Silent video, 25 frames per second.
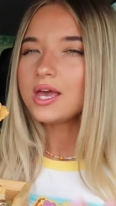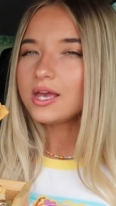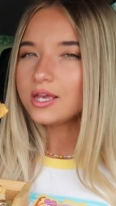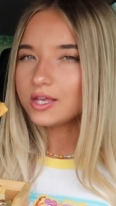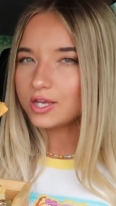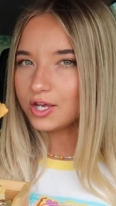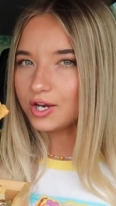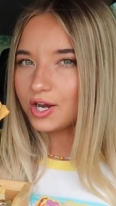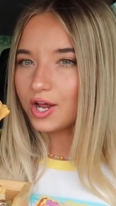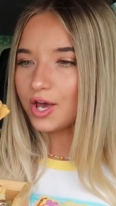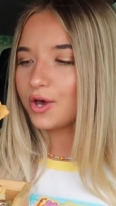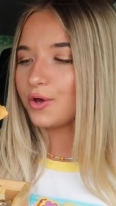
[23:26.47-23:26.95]

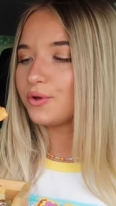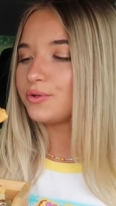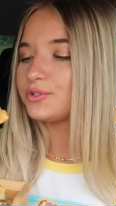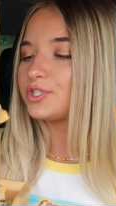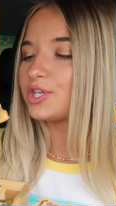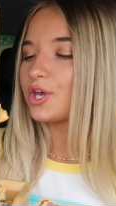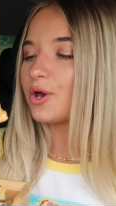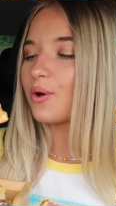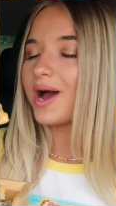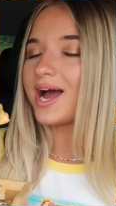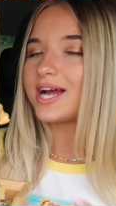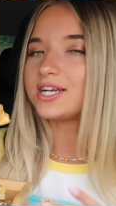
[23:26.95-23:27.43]
You know,
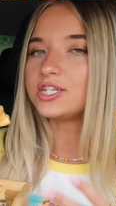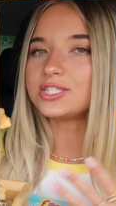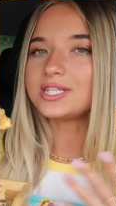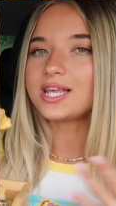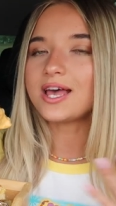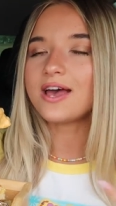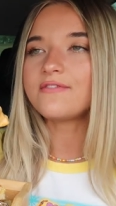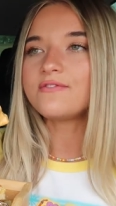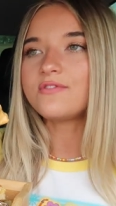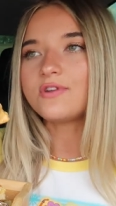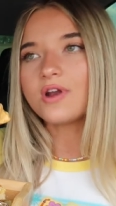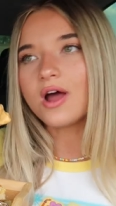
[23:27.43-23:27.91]
so I just
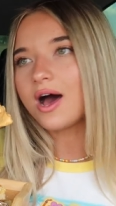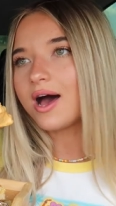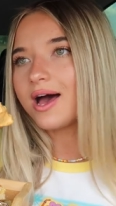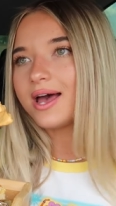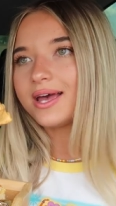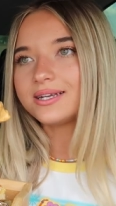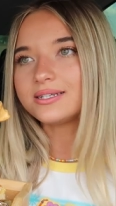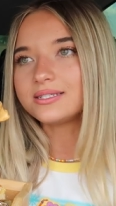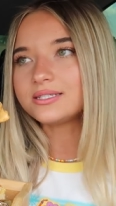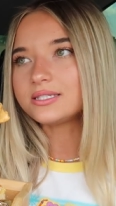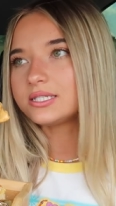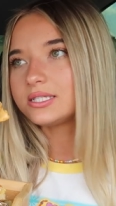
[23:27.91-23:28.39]
have
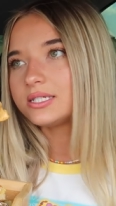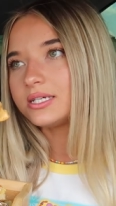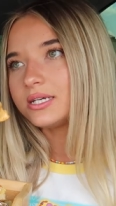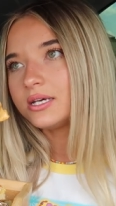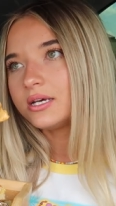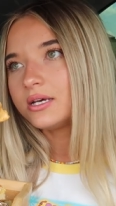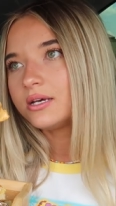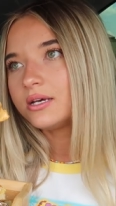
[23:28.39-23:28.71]
not